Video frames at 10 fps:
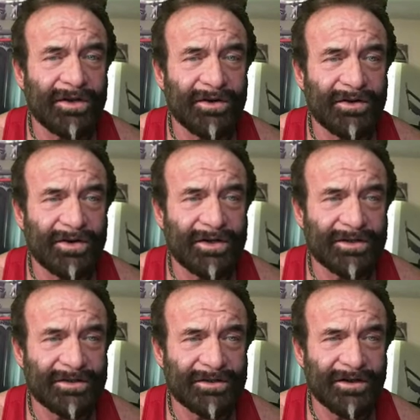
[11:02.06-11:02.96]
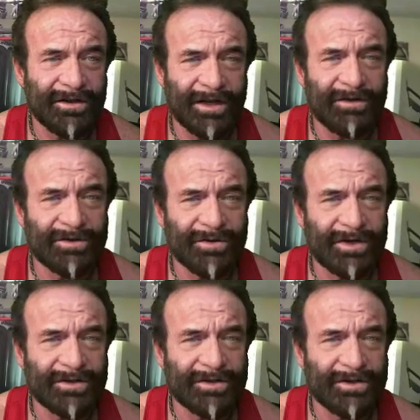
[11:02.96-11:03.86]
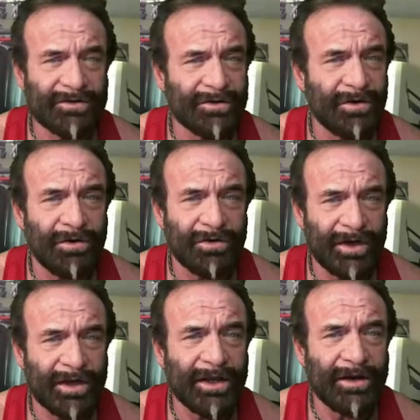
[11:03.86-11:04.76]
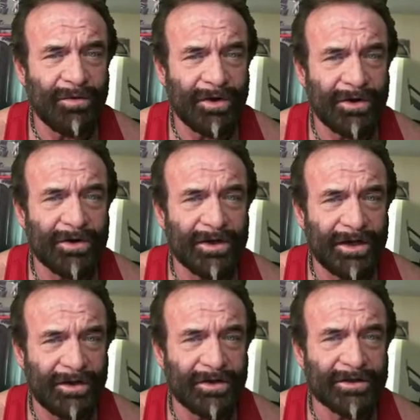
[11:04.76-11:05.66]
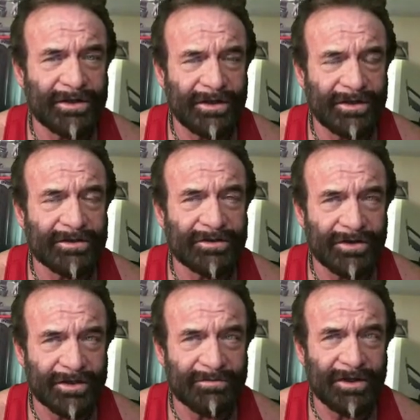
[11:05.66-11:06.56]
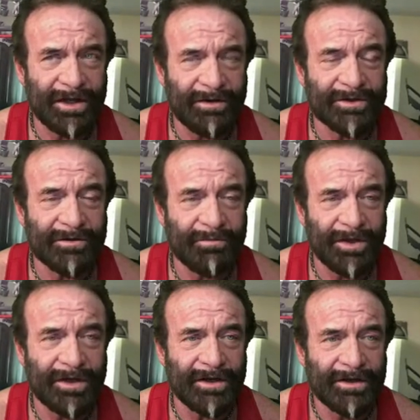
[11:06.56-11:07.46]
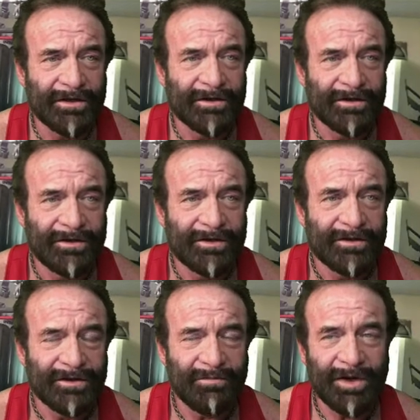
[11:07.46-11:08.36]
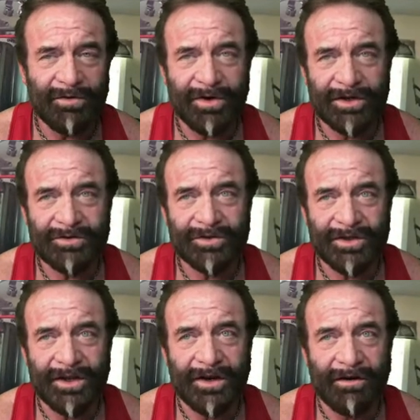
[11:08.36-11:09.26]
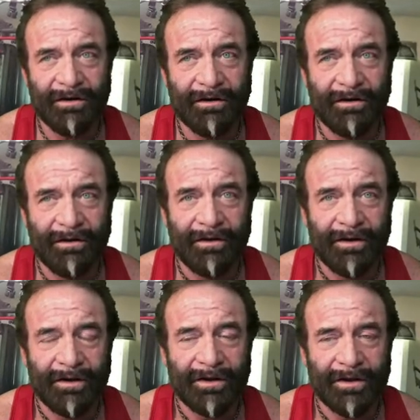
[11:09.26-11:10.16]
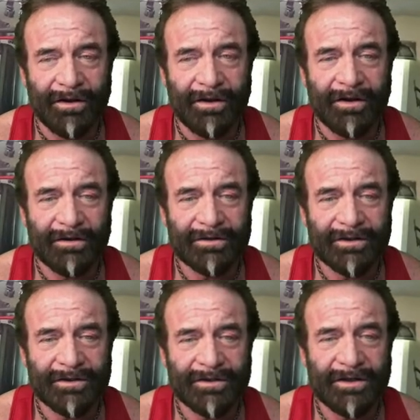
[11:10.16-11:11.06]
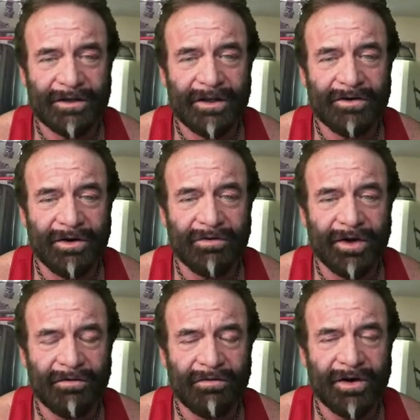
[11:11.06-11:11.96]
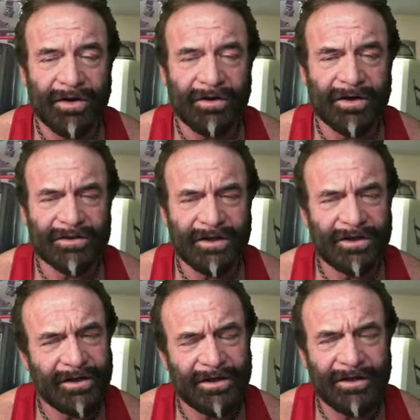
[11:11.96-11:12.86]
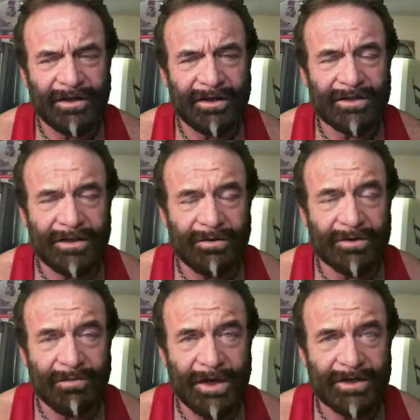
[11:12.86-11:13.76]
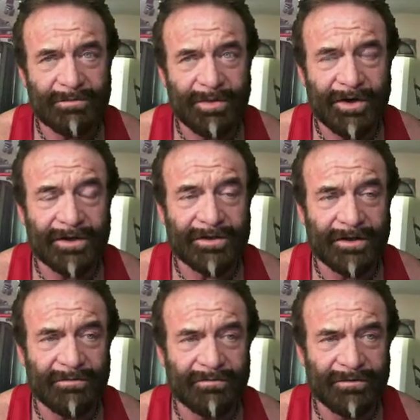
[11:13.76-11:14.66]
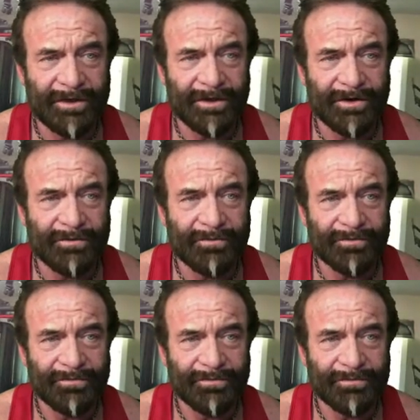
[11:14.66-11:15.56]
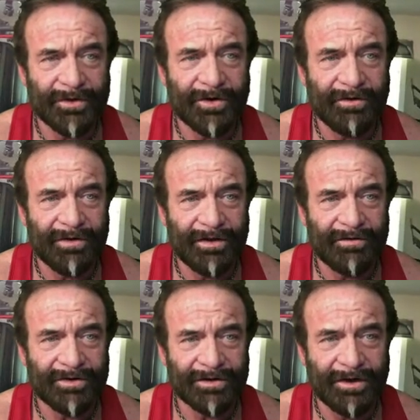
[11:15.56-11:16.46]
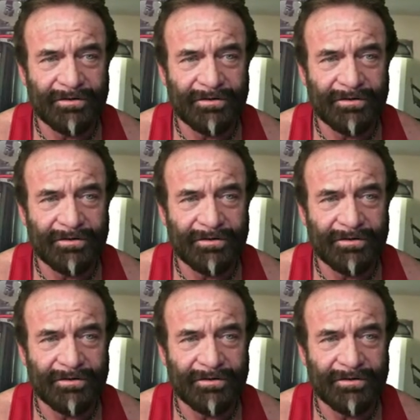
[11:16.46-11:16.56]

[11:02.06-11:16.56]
their 30s and saw that I was raising children, oh yeah, they wanted to get hooks and Trust me, that was the big, the big rush was there. Uh, to seeing that you're already a father, it's a, at least that was my experience. Some, um, you know, 35 years ago.